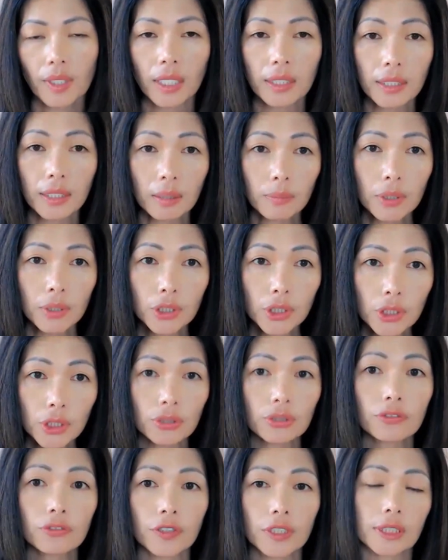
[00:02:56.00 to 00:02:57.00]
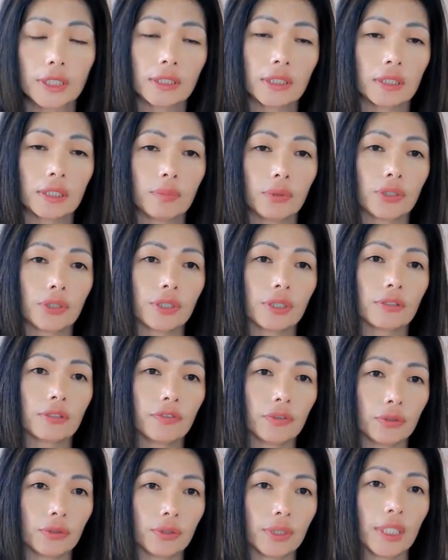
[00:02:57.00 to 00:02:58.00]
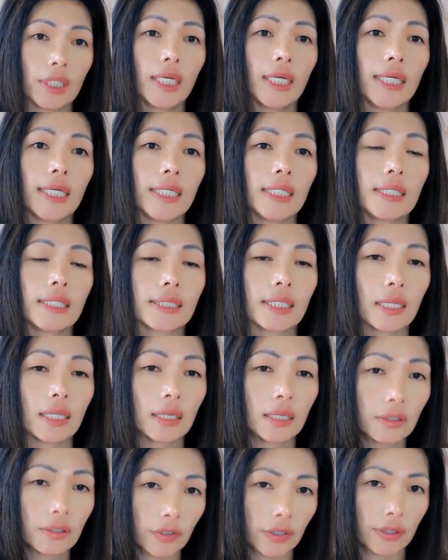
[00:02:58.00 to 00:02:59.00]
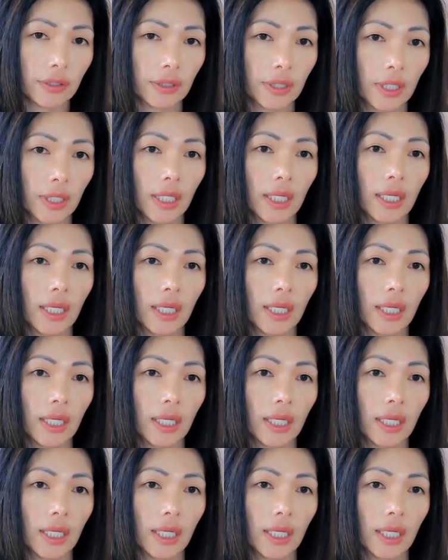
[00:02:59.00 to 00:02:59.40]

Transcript: Number 2 fertility boosting food is liver.